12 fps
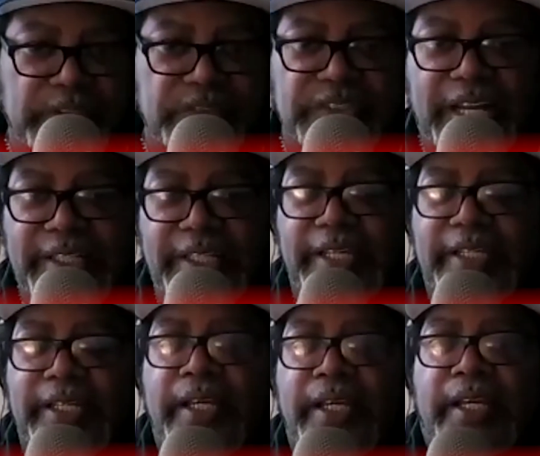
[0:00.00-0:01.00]
sidekick,
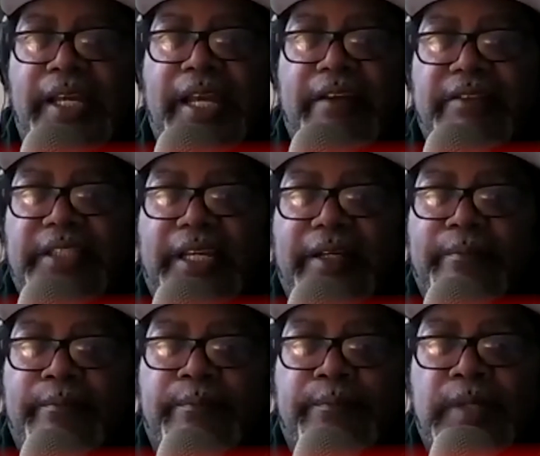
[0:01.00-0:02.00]
and
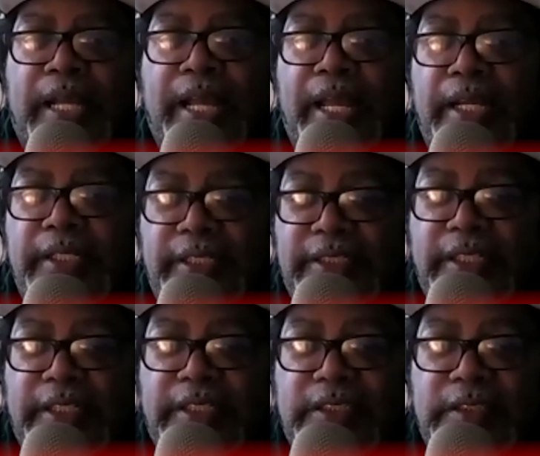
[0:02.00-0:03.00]
everything, and he
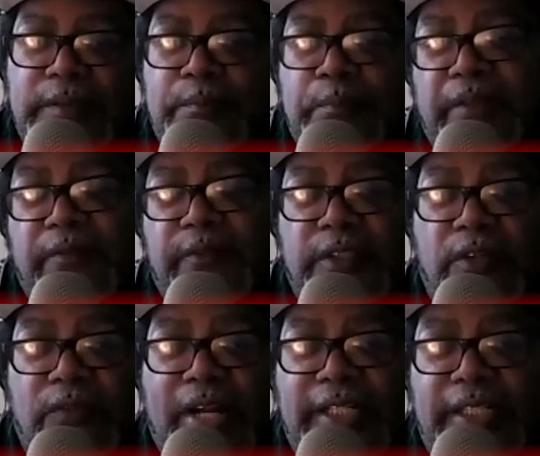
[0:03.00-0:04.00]
did his bit of
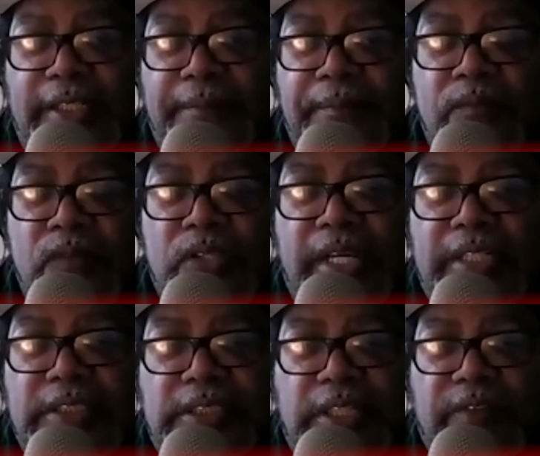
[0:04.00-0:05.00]
karate
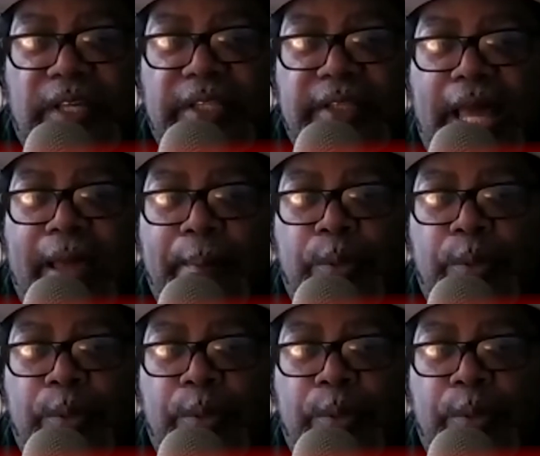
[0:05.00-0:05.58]
and stuff like that.